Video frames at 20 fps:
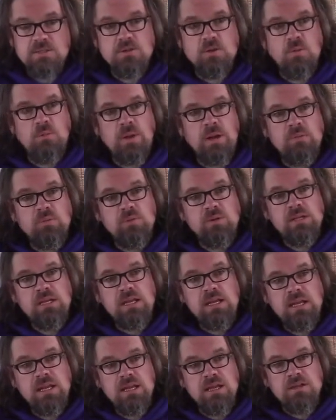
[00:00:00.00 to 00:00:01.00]
So by really
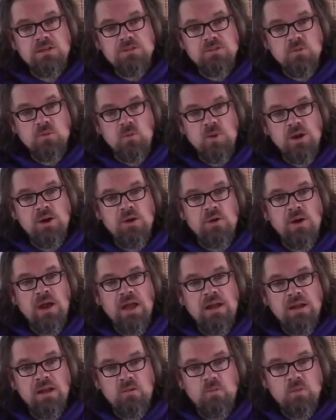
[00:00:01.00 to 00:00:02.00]
getting into where you're
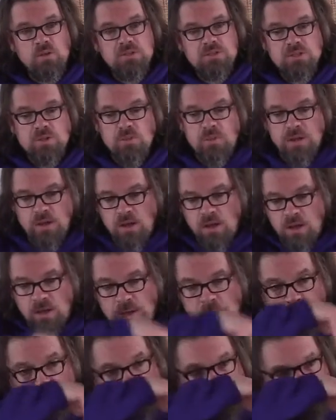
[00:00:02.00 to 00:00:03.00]
at and what's going
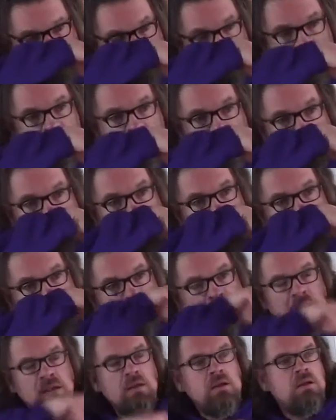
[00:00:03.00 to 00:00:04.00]
on and not living in
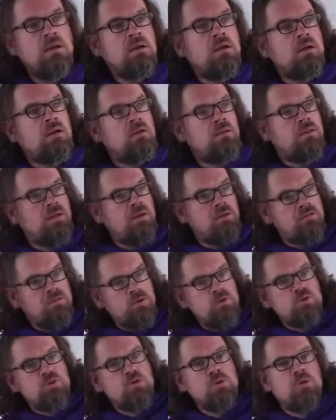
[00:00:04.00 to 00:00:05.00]
the
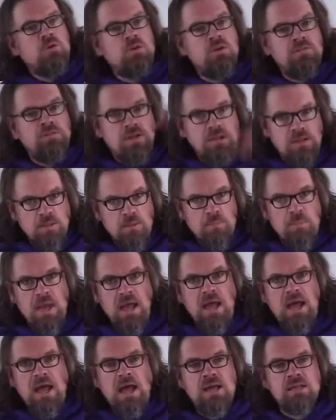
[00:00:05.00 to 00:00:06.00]
future or living in the
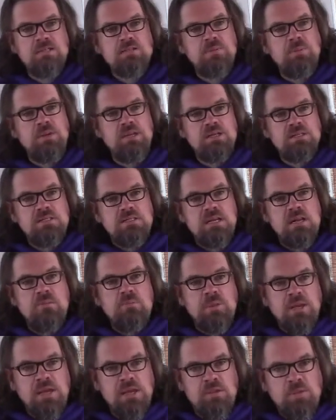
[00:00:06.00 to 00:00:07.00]
past, but instead
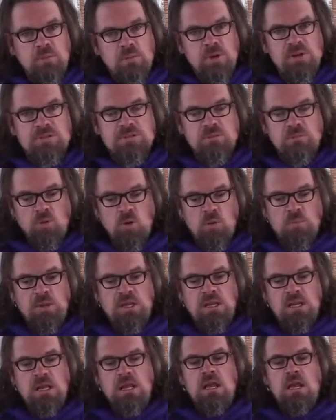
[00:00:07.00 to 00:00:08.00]
being in the present
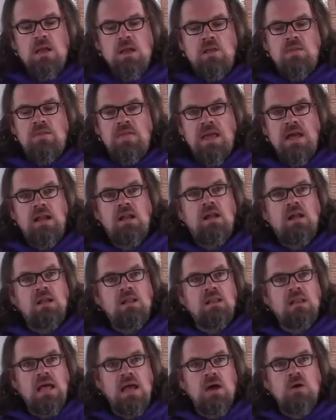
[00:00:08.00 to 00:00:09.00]
moment, that
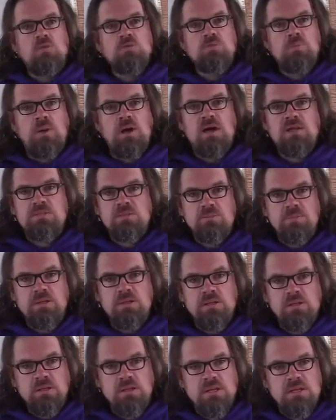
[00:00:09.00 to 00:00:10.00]
allows
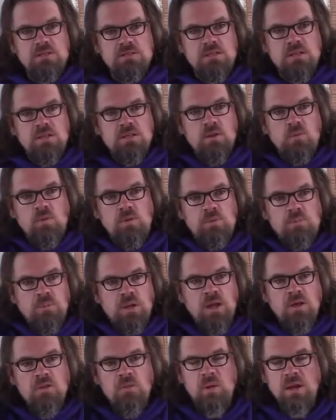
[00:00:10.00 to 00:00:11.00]
possibilities that there wouldn't
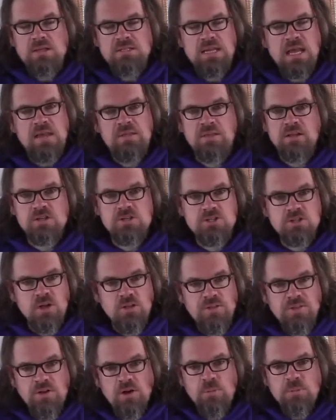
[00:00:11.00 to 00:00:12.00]
be otherwise. And the
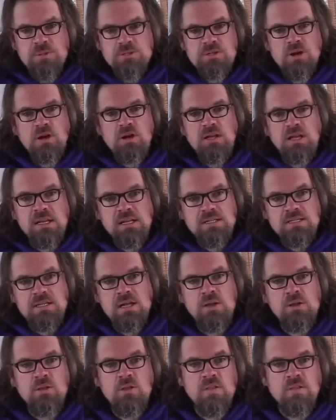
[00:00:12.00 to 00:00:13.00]
Gestalt therapists aren't going to
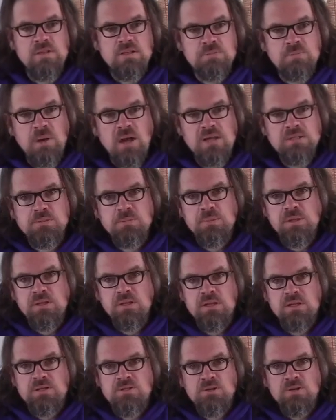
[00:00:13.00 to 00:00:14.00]
tell you that these
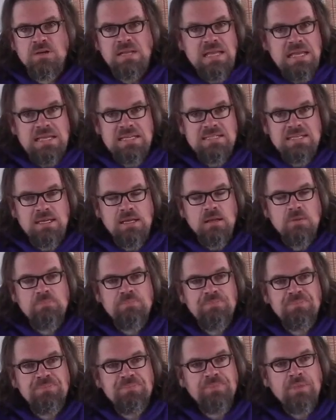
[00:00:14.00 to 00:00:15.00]
possibilities are easy
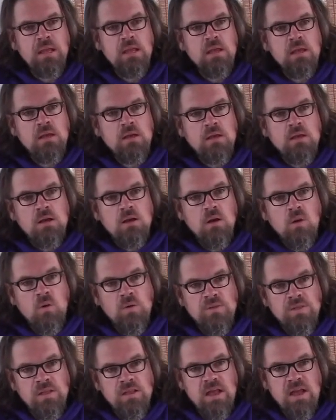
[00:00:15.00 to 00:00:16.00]

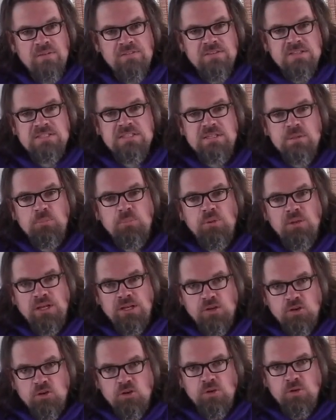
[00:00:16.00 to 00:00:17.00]
or that life is simple
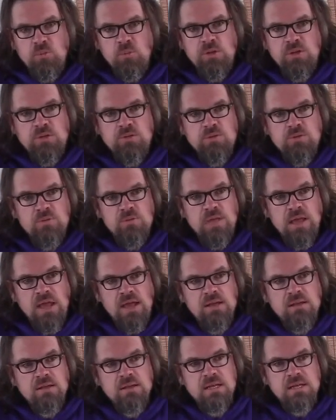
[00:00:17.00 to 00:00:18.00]
and good when you do that.